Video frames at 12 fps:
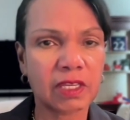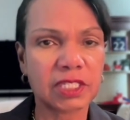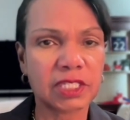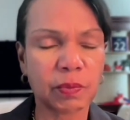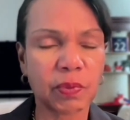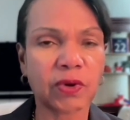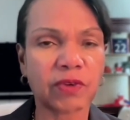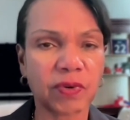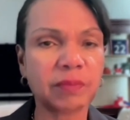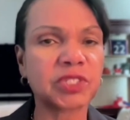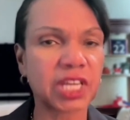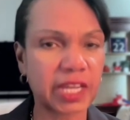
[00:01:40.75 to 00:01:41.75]
Support
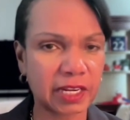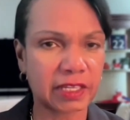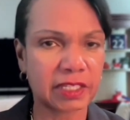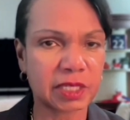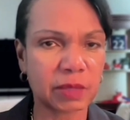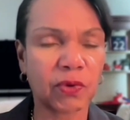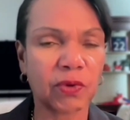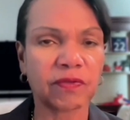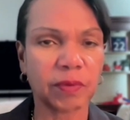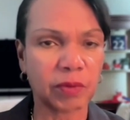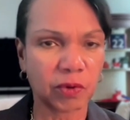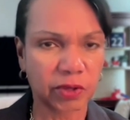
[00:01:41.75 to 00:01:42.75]
from China,
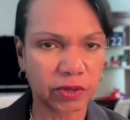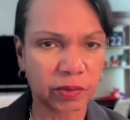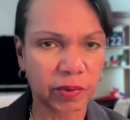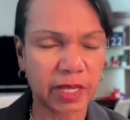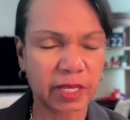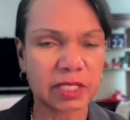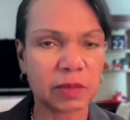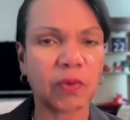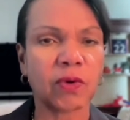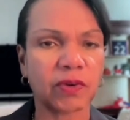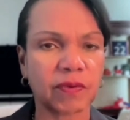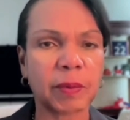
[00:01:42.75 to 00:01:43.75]
support from North Korea,
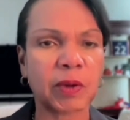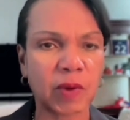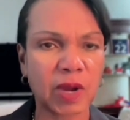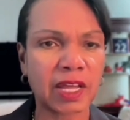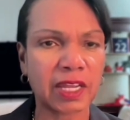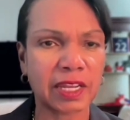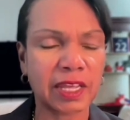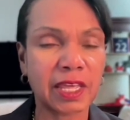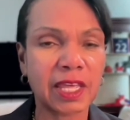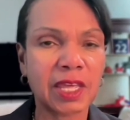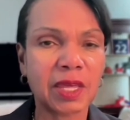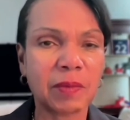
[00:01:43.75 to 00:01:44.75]
support from Iran.
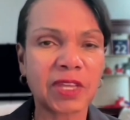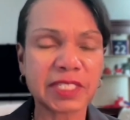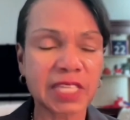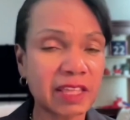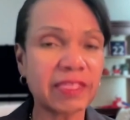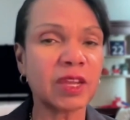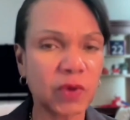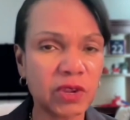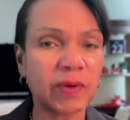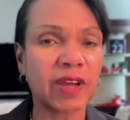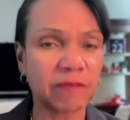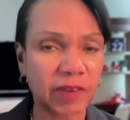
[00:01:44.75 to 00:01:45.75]
Because I think when
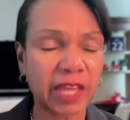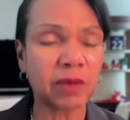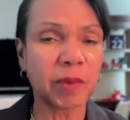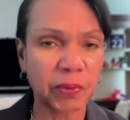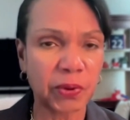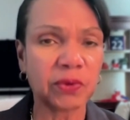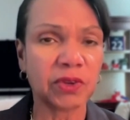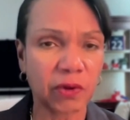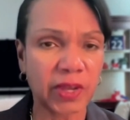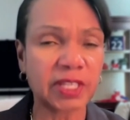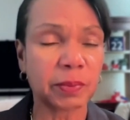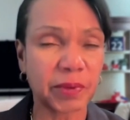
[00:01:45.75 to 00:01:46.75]
you have Vladimir Putin
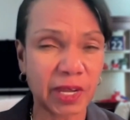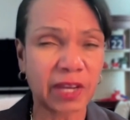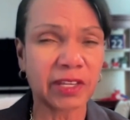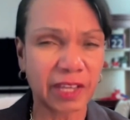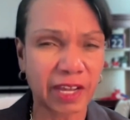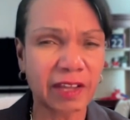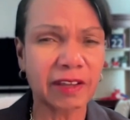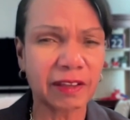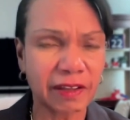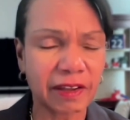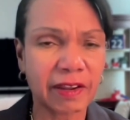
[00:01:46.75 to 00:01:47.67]
going to Pyongyang,